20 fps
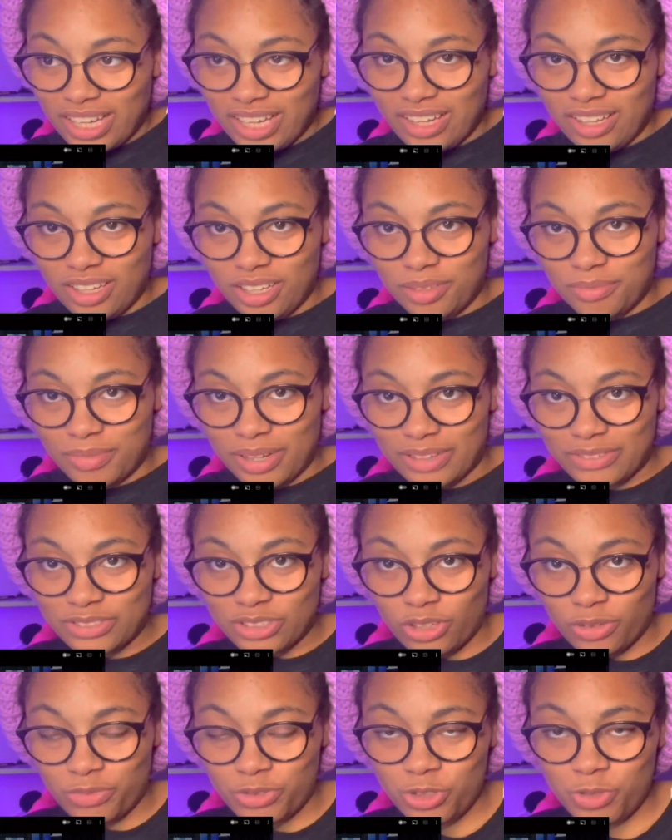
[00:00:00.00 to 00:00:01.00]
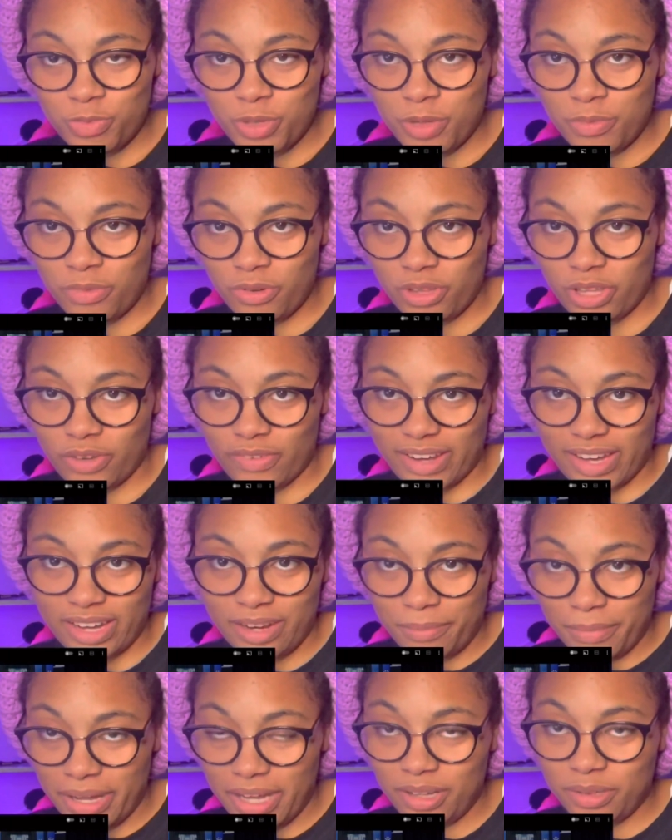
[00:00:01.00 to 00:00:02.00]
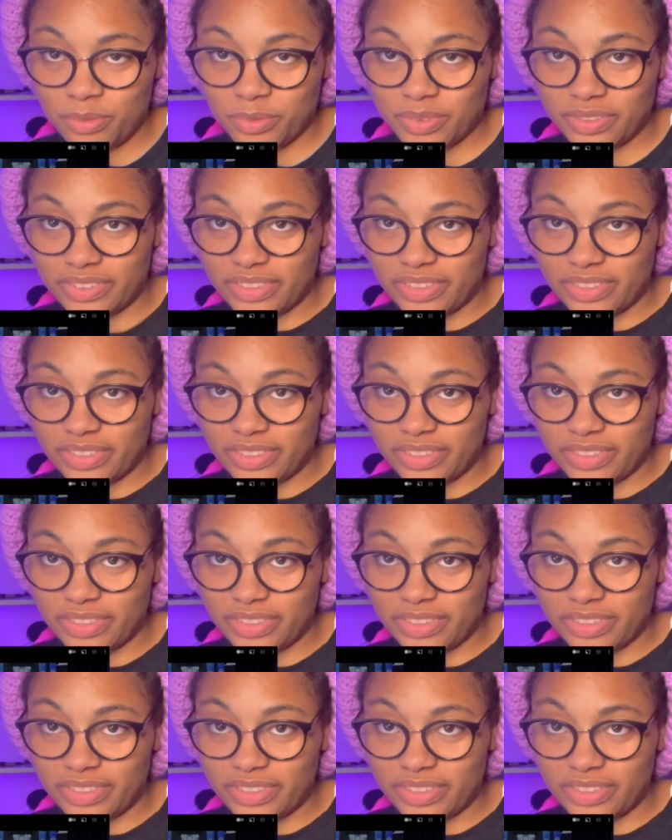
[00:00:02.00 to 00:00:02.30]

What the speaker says: I saw a few people, they were out of bounds.